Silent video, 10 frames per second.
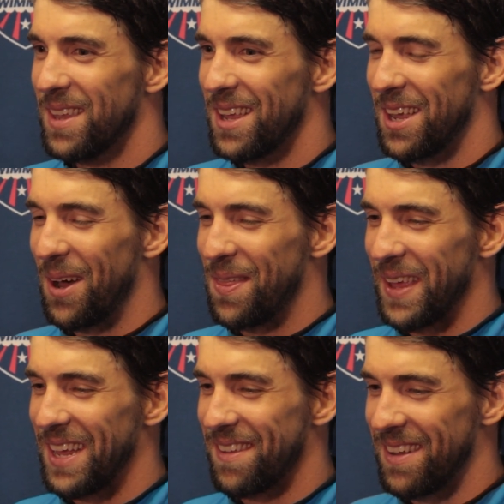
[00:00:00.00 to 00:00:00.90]
you know, I
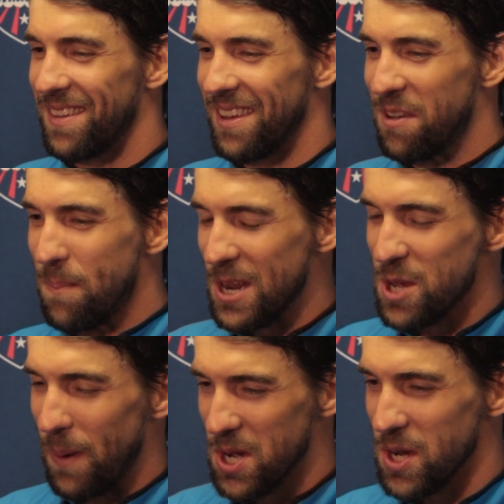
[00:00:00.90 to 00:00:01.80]
think it's, it's, it's pretty
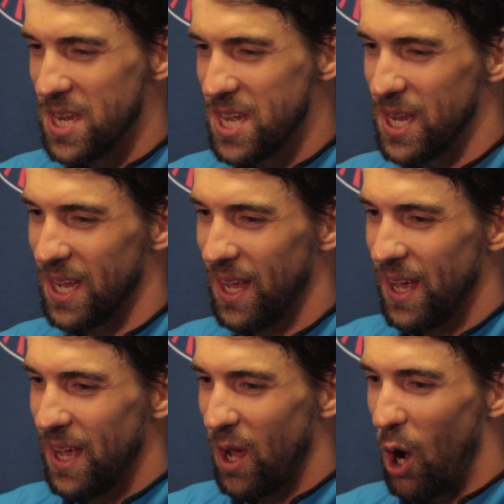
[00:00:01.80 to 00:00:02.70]
special to see
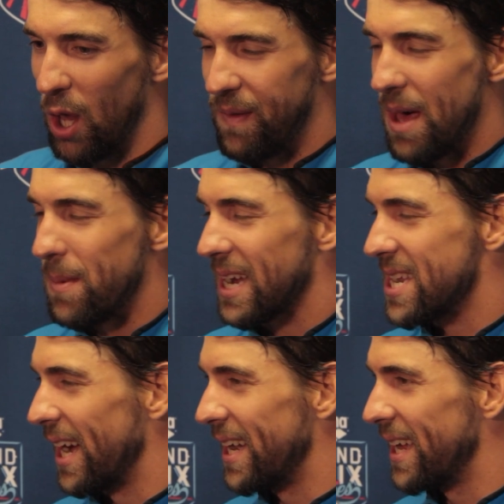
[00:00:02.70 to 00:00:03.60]
all of them
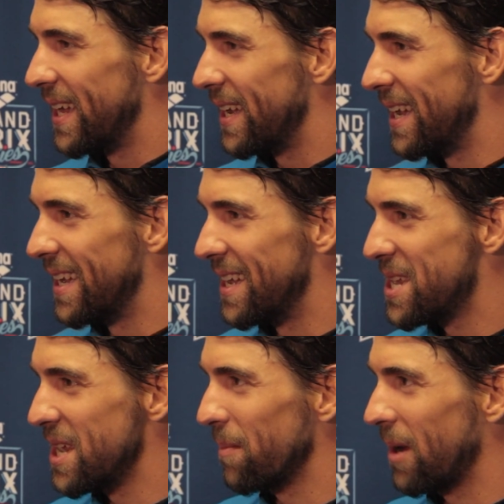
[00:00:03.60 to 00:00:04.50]
excited and, and, and
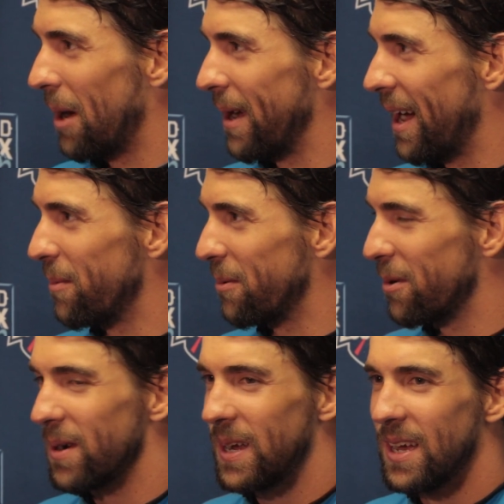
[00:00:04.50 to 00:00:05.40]
see them coming out. I mean, we
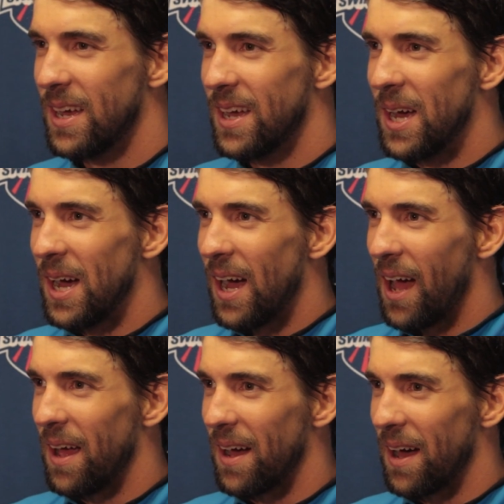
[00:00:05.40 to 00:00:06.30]
were,
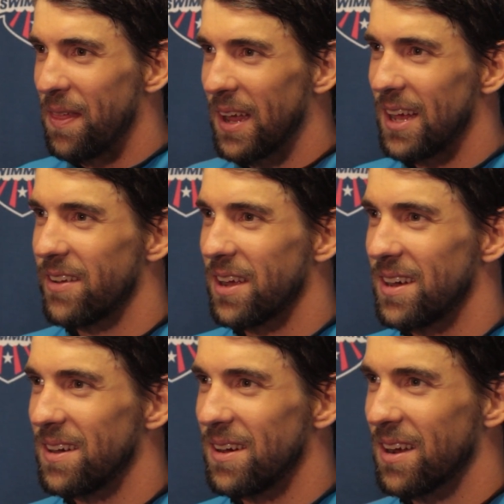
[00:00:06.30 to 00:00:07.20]
I think I took
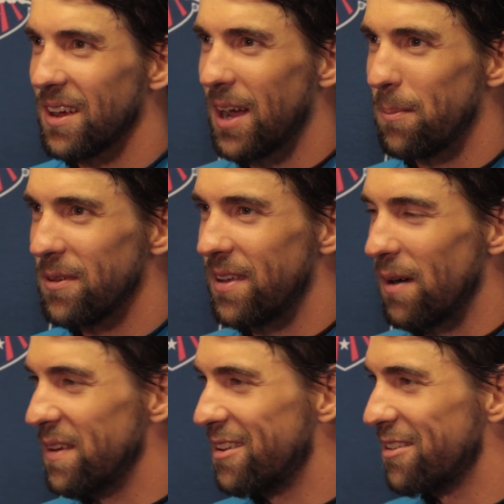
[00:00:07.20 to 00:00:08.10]
a, a, couple
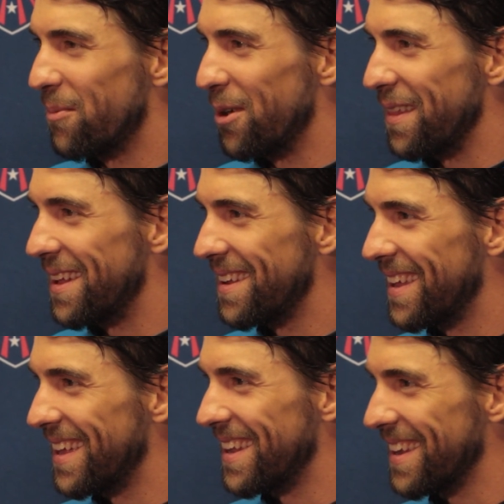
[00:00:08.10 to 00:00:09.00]
selfies this morning that,
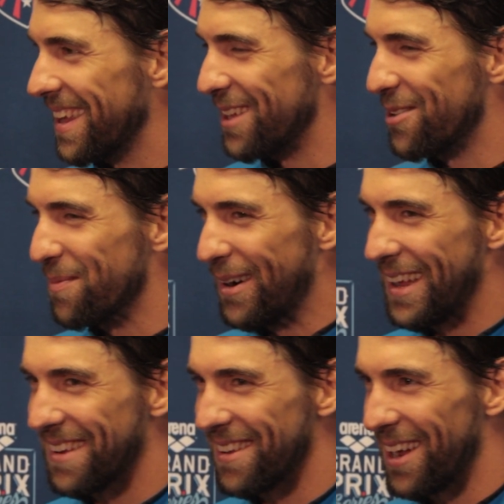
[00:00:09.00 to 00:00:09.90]
that kids are pretty
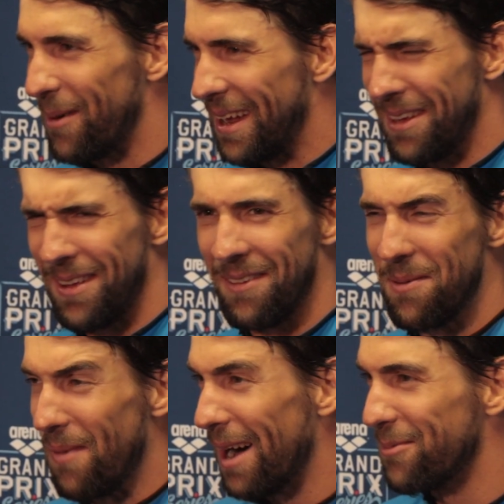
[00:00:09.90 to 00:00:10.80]
excited about. E
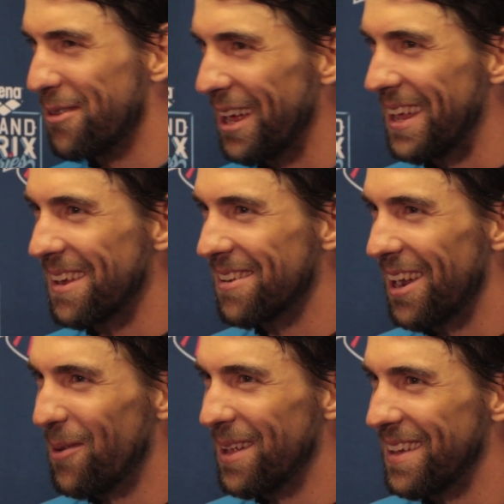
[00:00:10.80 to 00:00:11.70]
even moms were getting
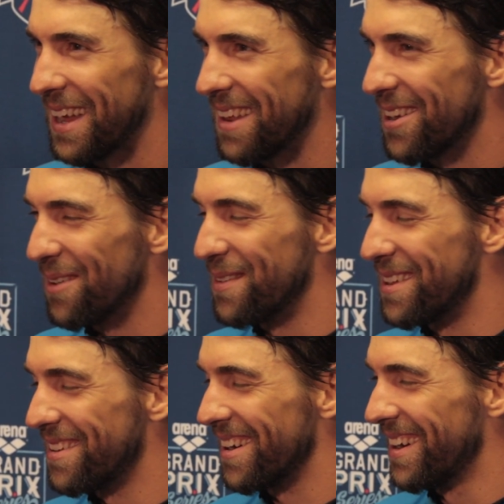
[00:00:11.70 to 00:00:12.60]
excited about taking selfies.
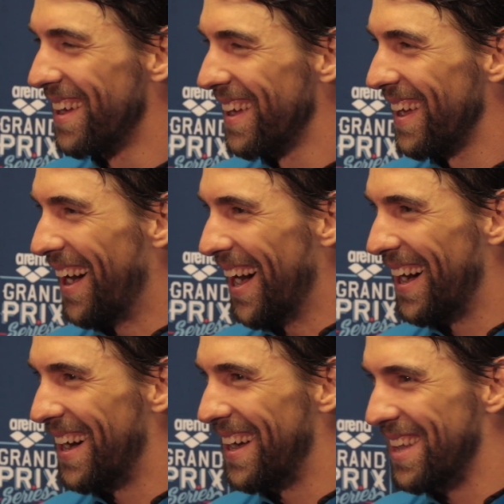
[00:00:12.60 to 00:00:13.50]
So
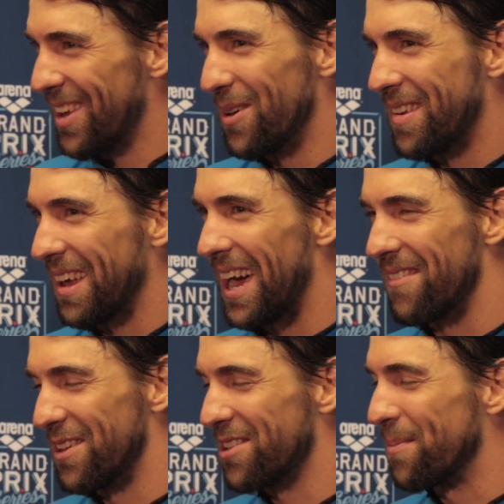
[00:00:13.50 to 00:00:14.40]
uh, it's always good
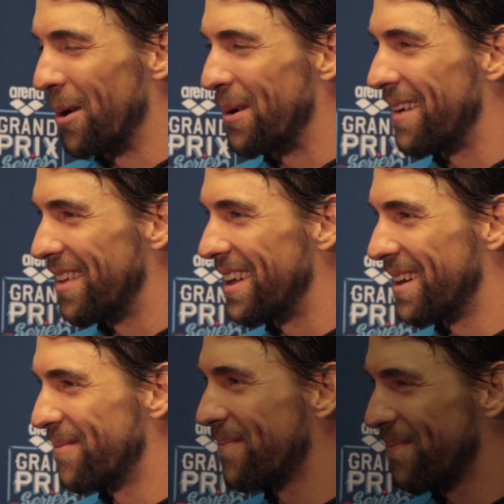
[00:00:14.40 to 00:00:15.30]
having the support we have down here.